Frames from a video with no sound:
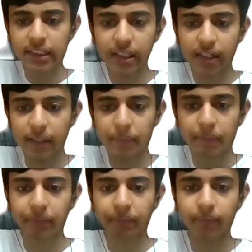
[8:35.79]
time
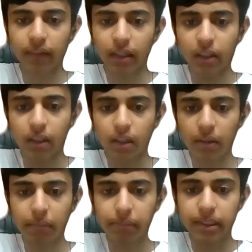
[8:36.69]

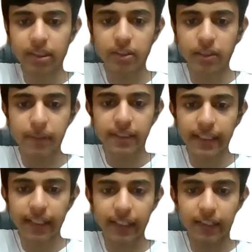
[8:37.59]
meters per
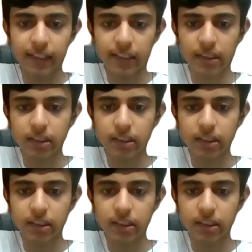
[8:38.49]
second.